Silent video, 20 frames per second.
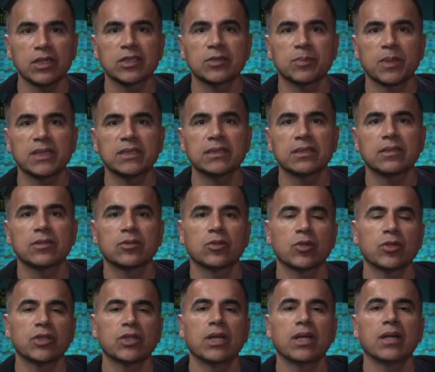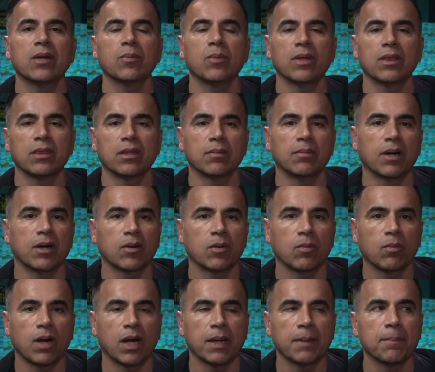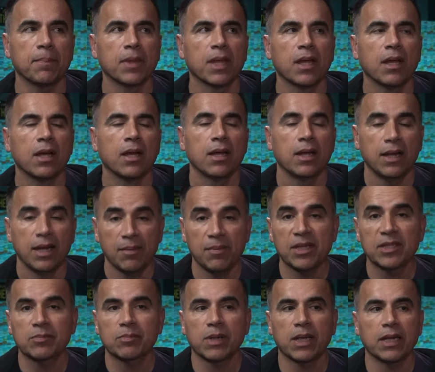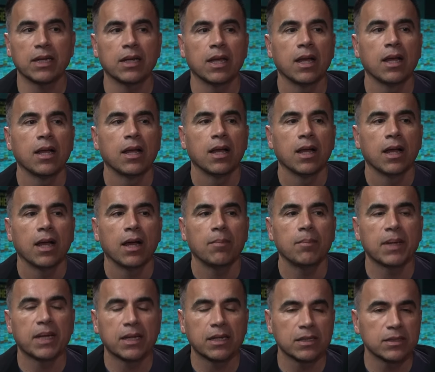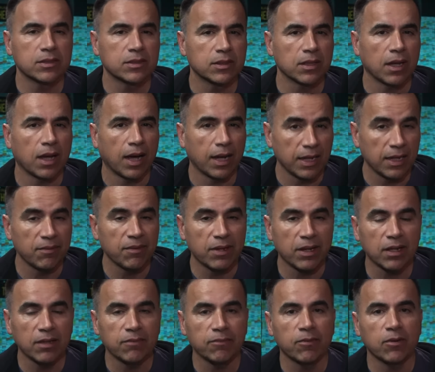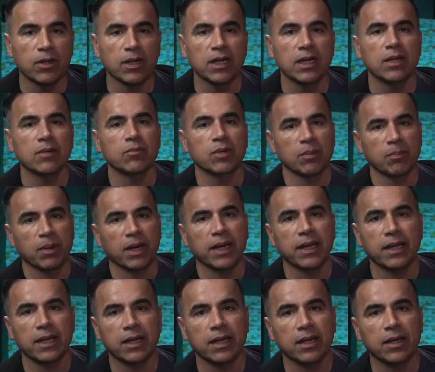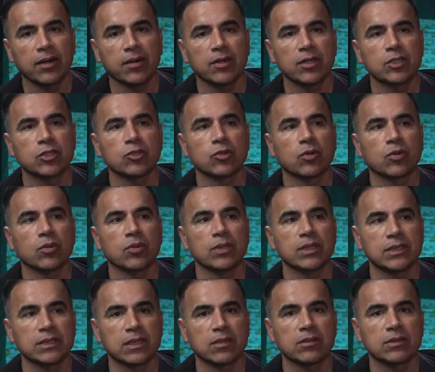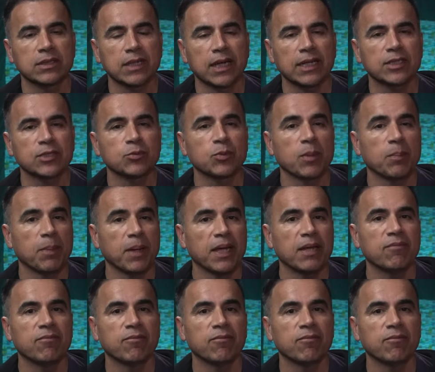expenses associated with the Model Y. Let me explain. Because I live in California, we bought it here. So in sales tax, we paid